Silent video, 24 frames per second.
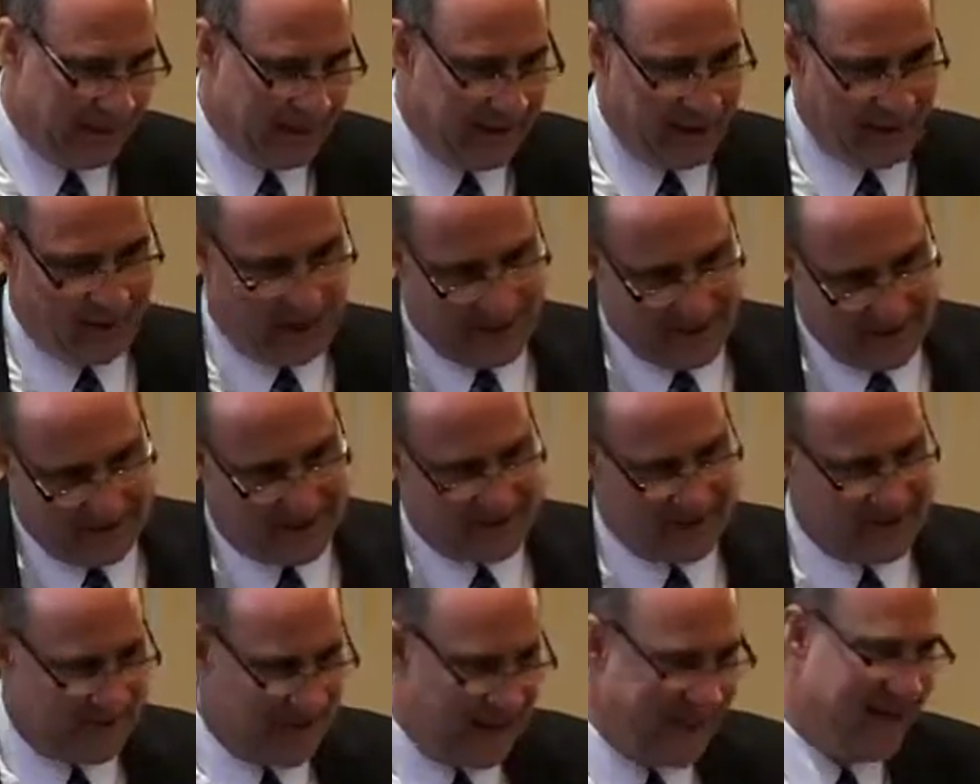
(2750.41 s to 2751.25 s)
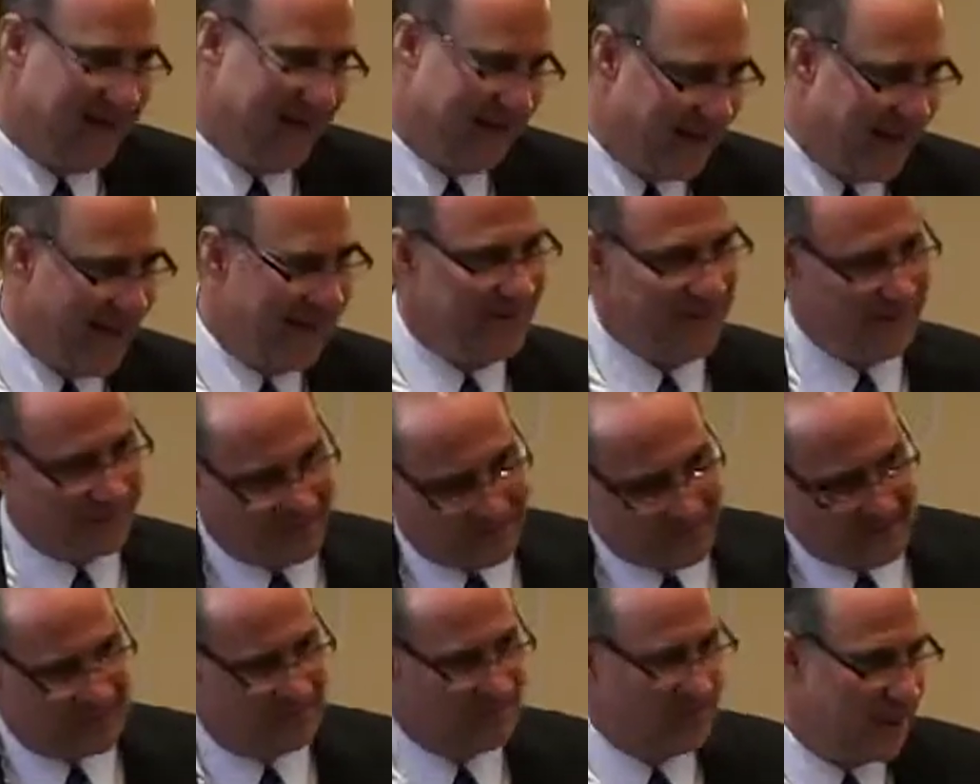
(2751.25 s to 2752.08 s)
I understand, again, that
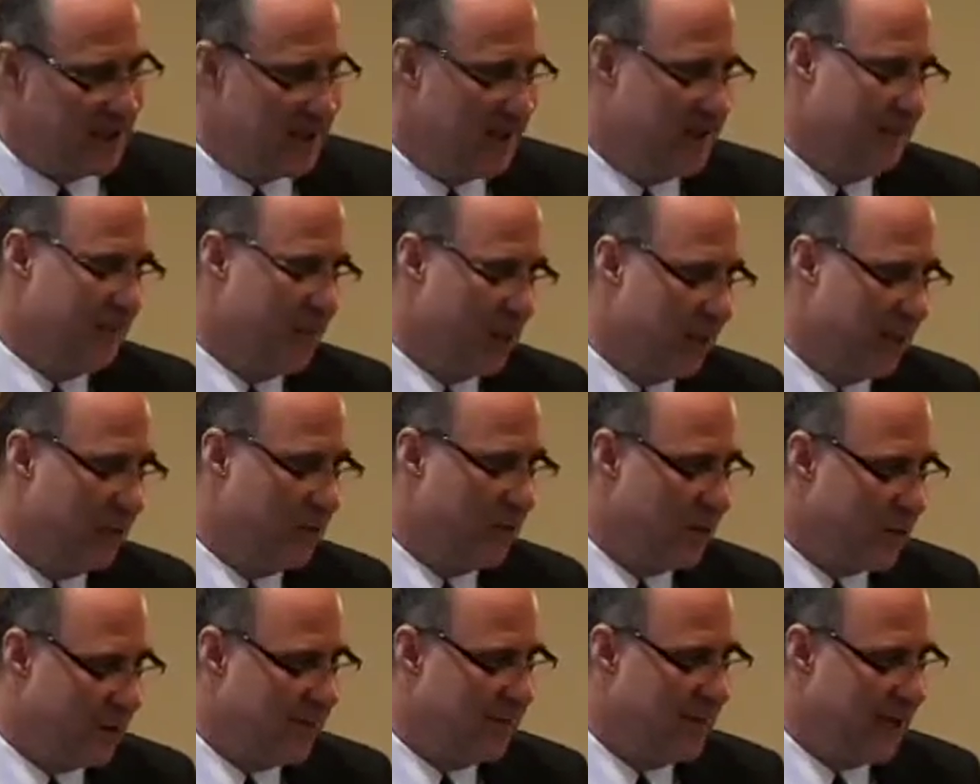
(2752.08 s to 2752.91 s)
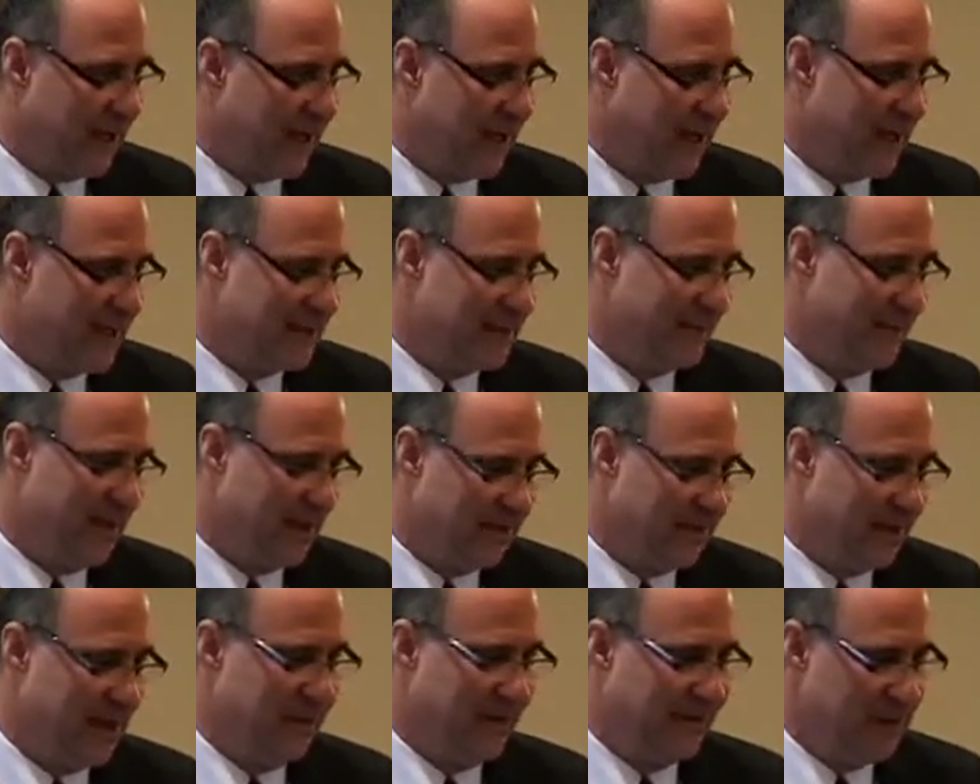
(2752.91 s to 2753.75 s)
there's some Monday morning quarterback
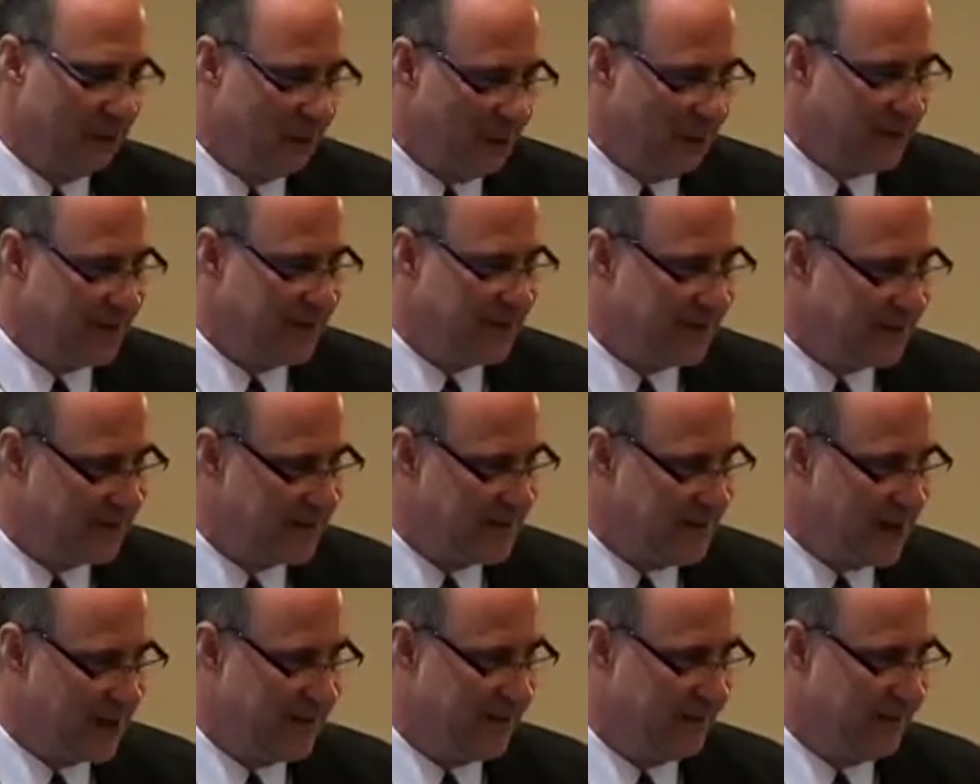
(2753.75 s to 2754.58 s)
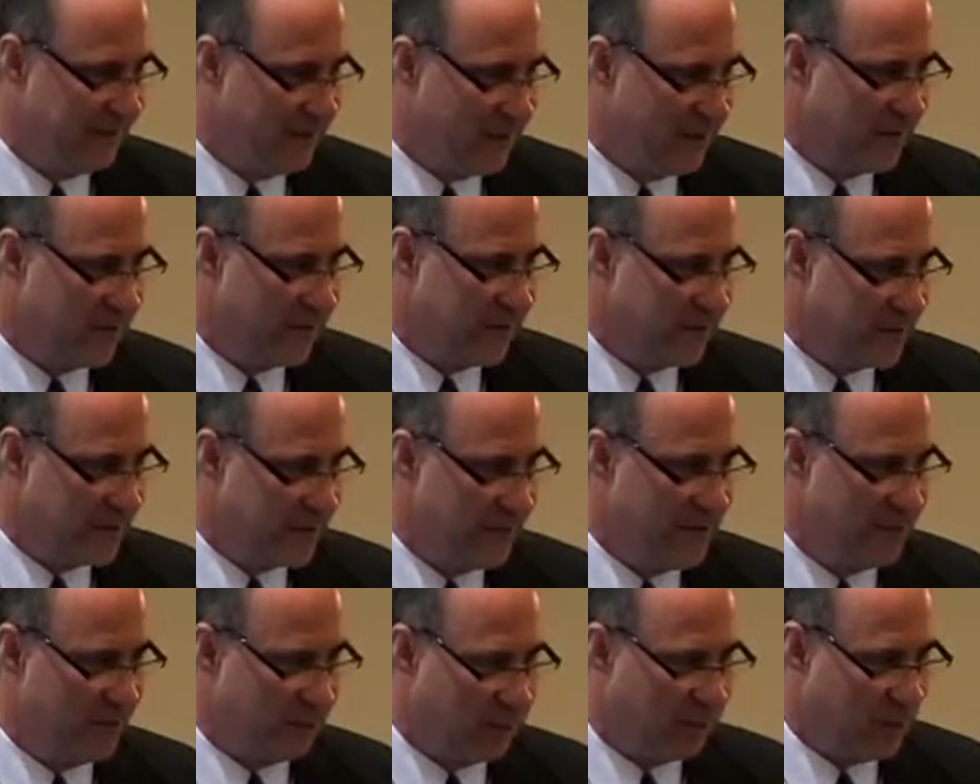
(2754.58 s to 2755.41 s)
aspect, but if you really sit down and focus
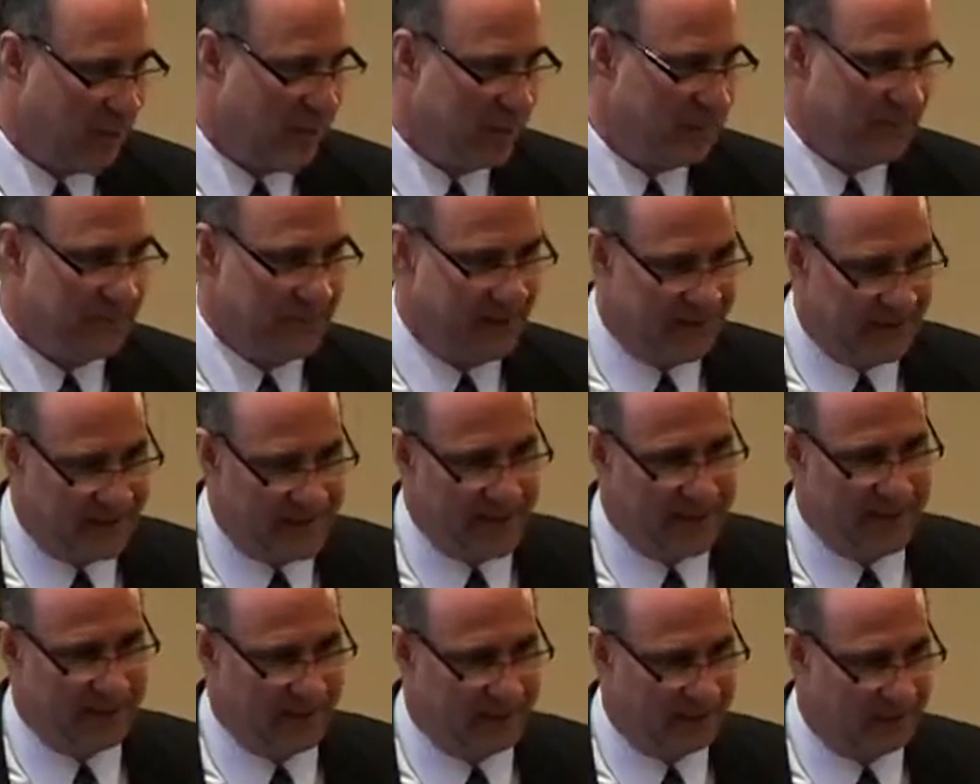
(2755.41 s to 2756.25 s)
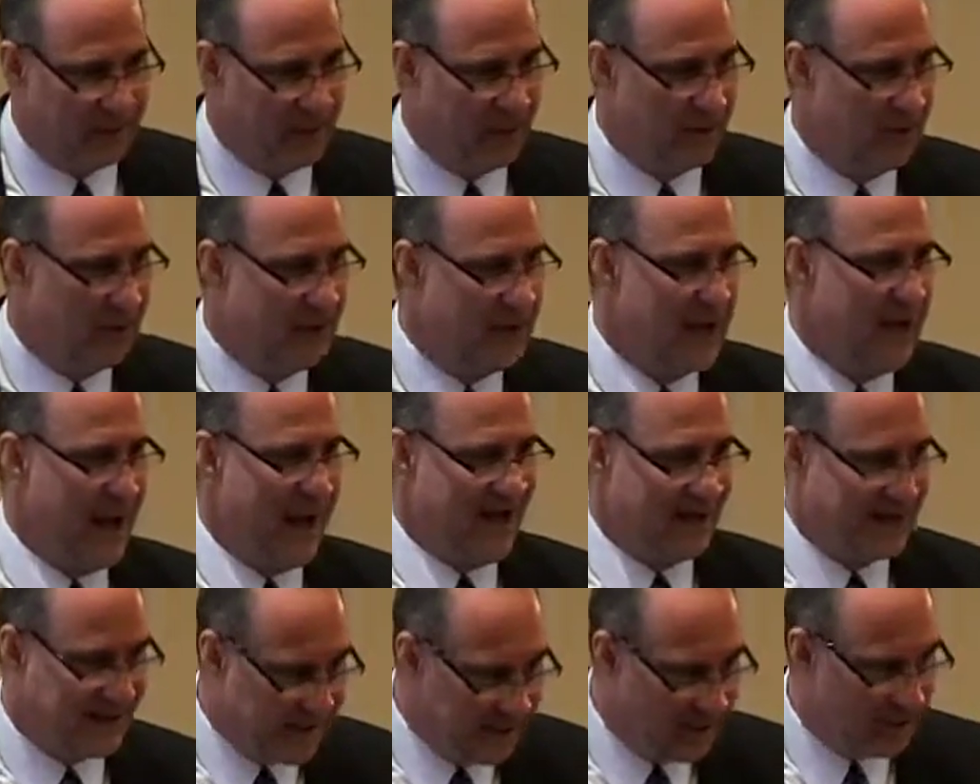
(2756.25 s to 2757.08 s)
on the problem and think it through
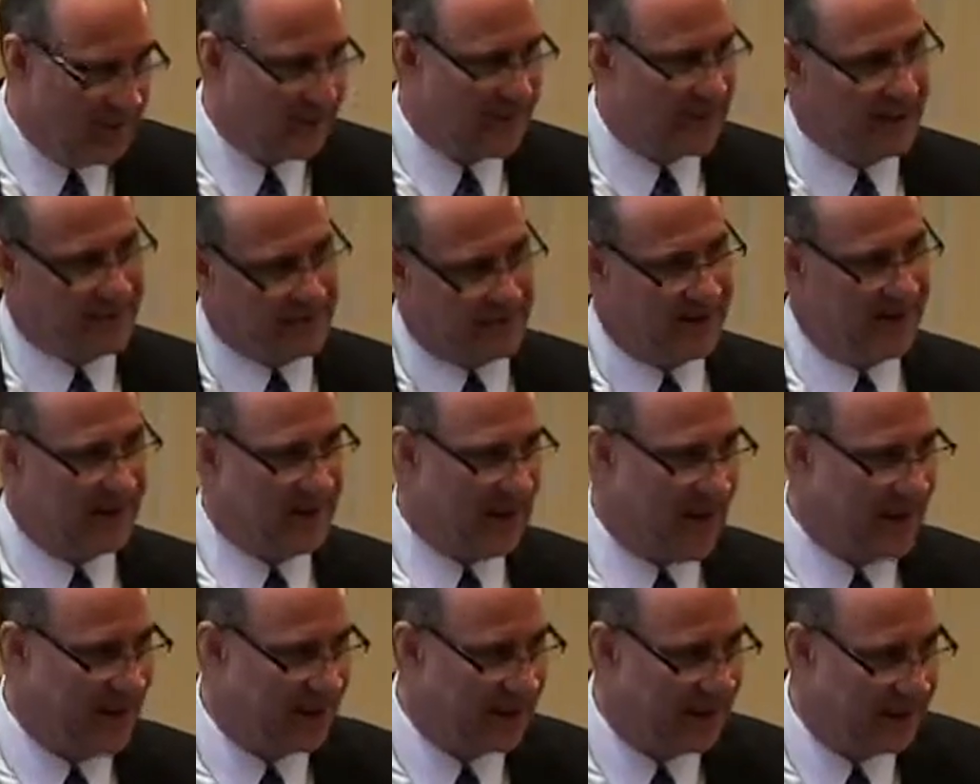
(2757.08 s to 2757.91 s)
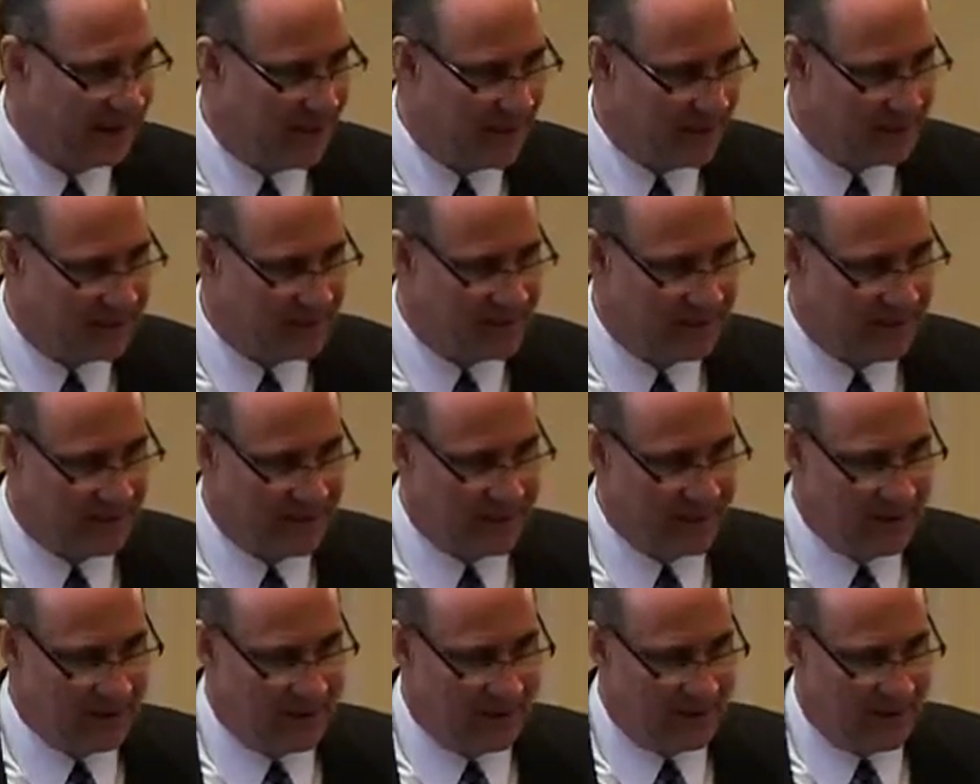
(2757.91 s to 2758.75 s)
and deal with it in the documents,
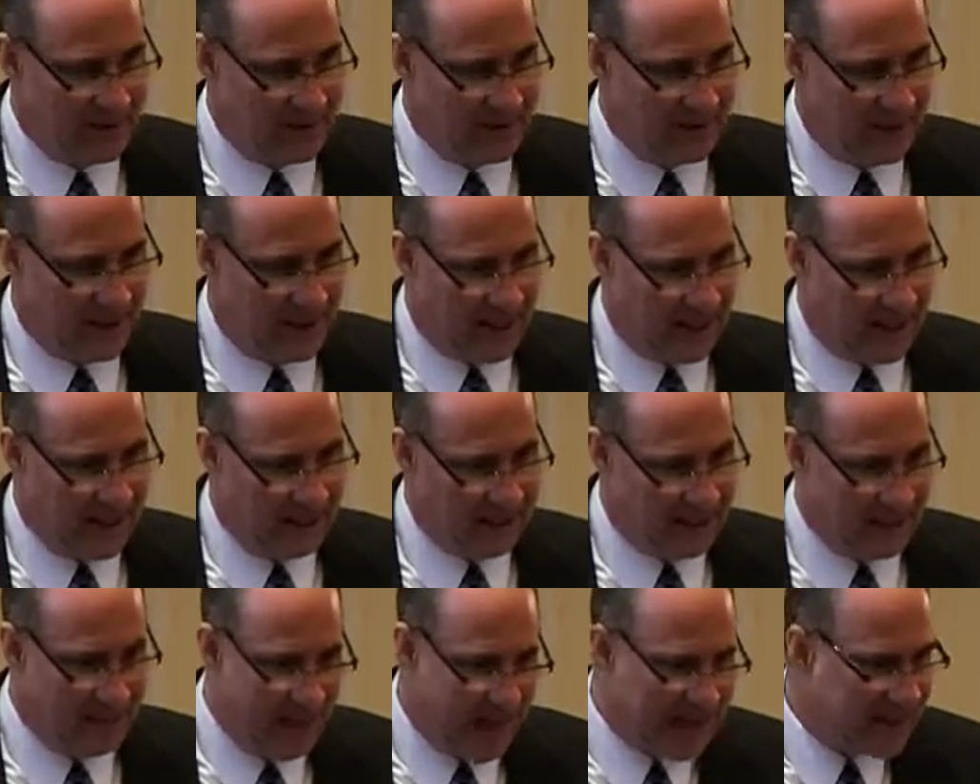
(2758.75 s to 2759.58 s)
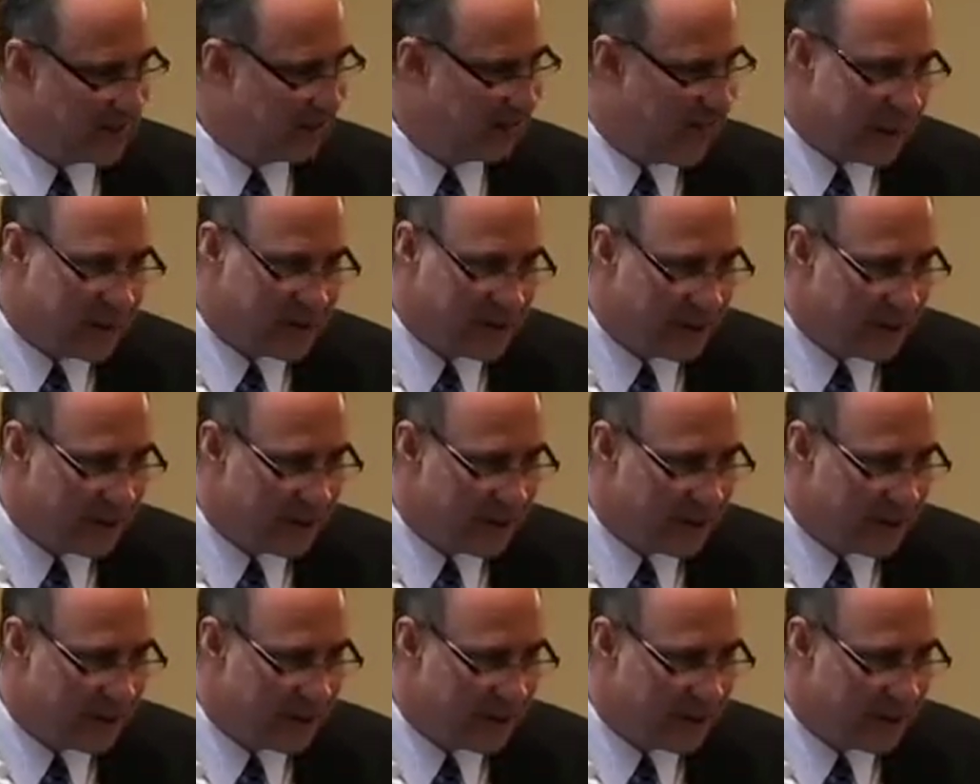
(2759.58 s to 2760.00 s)
you might spend a